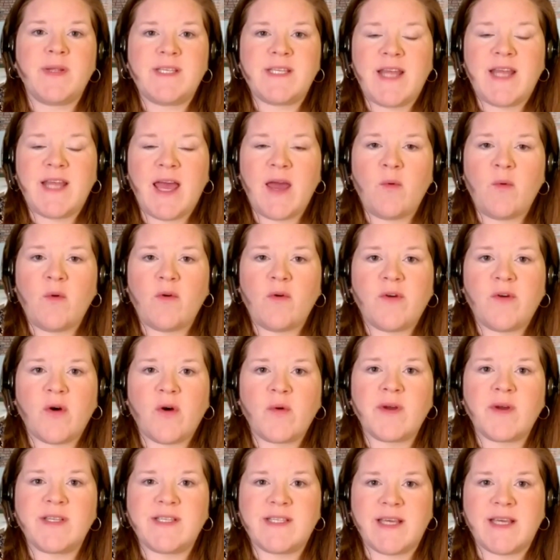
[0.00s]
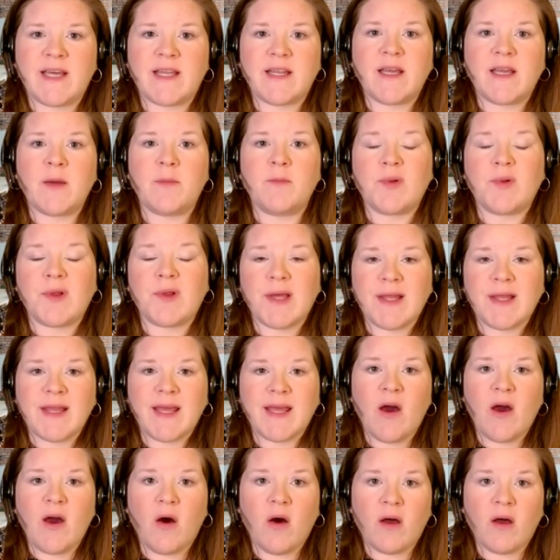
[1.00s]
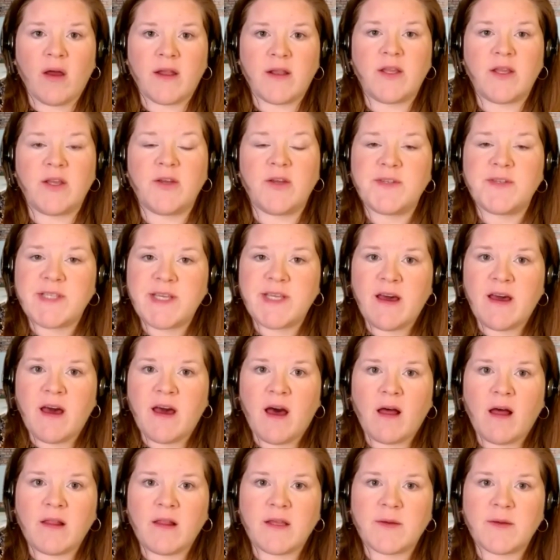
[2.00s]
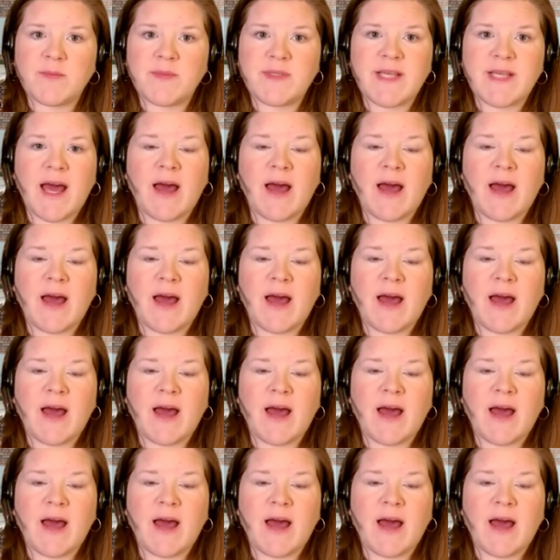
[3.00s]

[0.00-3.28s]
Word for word: But today, we'll focus in completely on using columns,